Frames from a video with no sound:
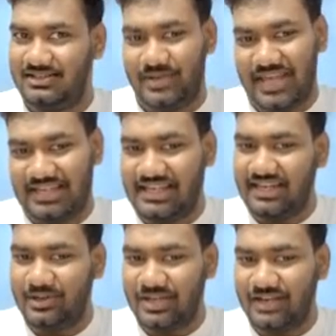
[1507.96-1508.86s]
So 18
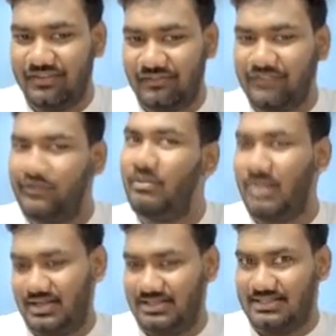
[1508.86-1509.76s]
into 3, 54
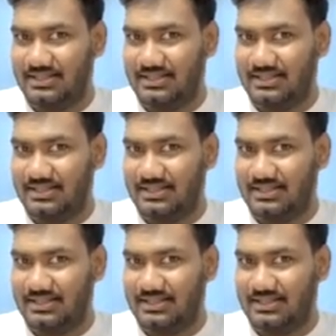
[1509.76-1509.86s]
marks.